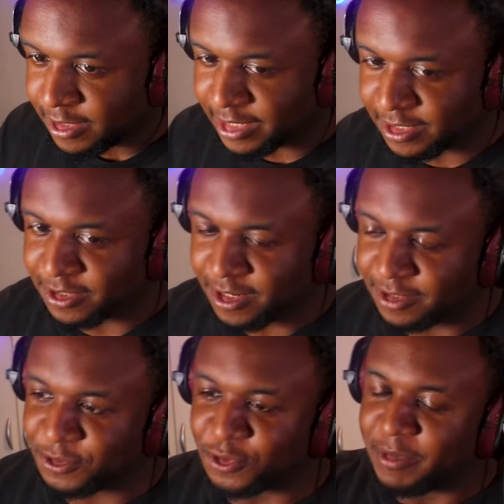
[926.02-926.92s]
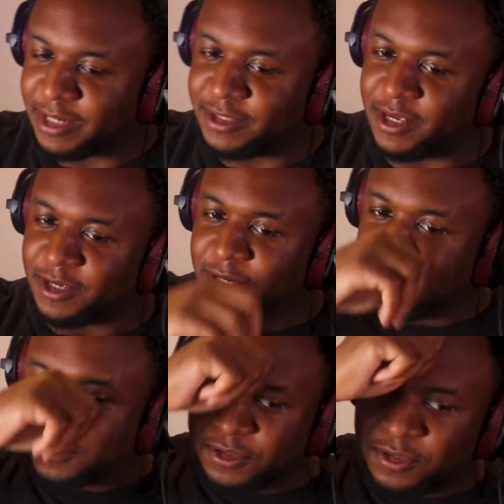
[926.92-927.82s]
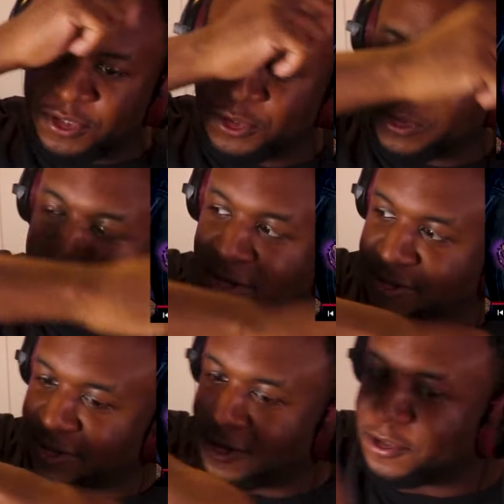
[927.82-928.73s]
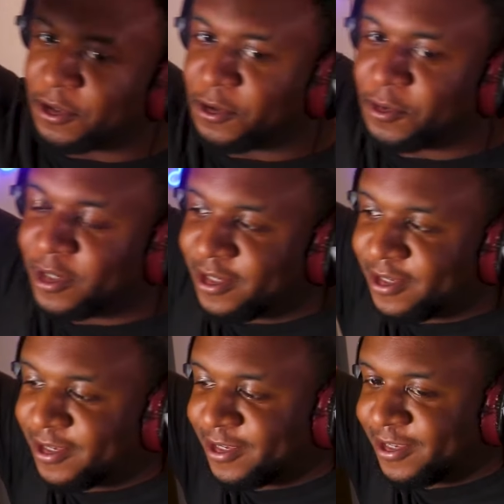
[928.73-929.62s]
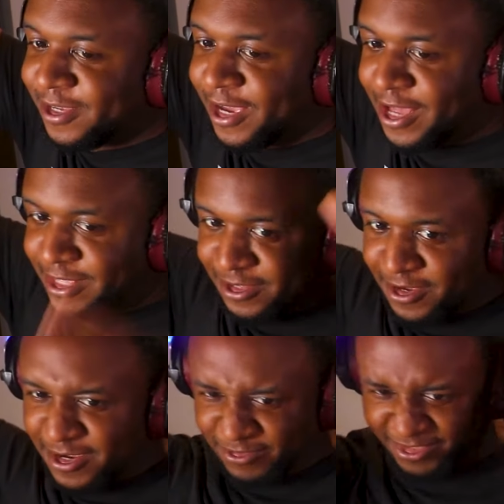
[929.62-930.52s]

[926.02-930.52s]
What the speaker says: And then the kind of dramatic string glissando, and then a kind of